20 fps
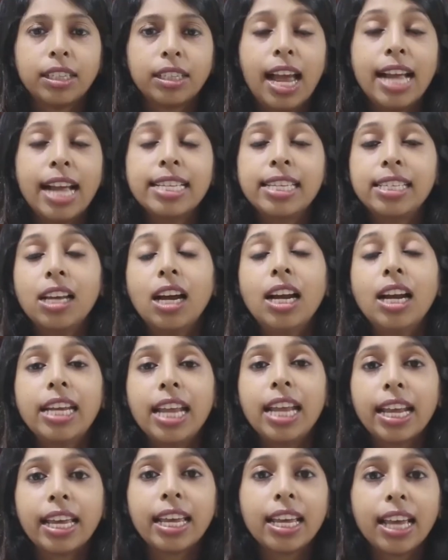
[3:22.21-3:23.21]
and start
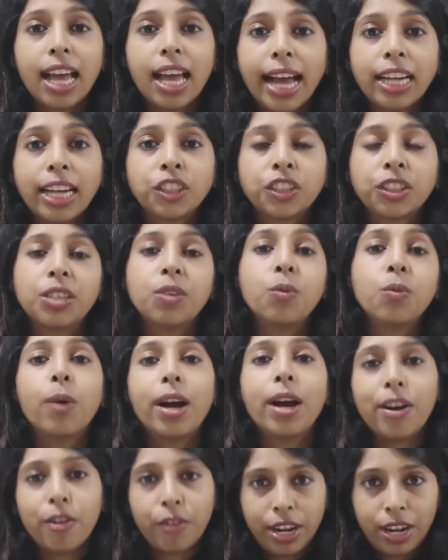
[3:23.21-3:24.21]
taking action
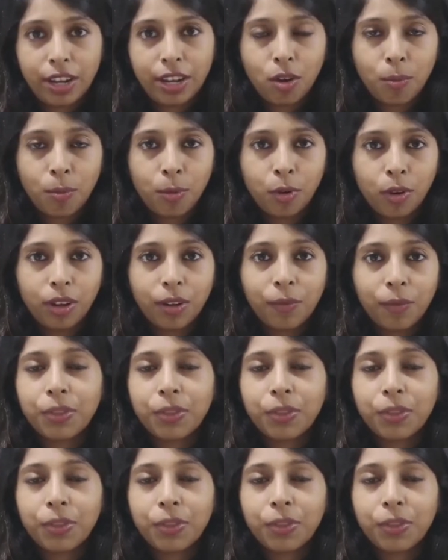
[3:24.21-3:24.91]
while reading your book.